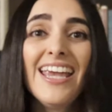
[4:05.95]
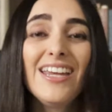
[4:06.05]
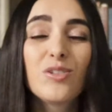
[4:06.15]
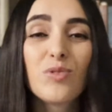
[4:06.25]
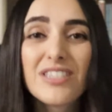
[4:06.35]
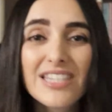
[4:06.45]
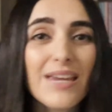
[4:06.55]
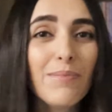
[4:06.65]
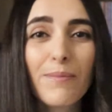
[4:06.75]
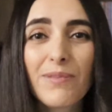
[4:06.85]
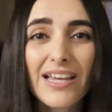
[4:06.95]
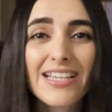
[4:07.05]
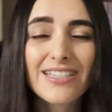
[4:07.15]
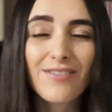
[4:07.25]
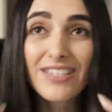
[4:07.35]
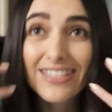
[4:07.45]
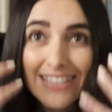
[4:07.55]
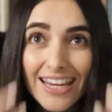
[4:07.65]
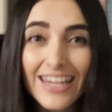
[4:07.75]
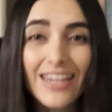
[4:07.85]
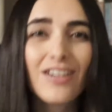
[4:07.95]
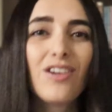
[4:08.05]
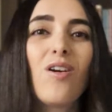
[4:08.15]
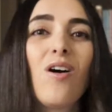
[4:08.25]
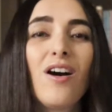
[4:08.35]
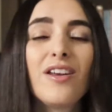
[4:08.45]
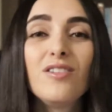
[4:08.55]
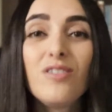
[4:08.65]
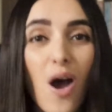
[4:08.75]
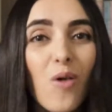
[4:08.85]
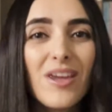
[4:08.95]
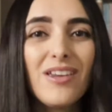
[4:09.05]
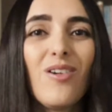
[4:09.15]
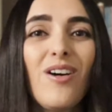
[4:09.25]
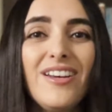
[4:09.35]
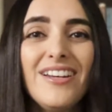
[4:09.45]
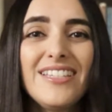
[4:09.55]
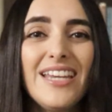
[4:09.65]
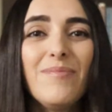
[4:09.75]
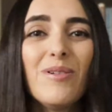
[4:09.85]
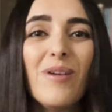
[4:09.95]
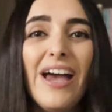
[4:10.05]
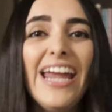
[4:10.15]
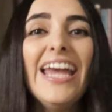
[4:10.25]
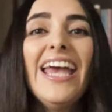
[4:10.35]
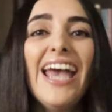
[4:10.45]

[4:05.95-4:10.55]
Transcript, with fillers: into a deeper place of seeing God and knowing God in a deeper way,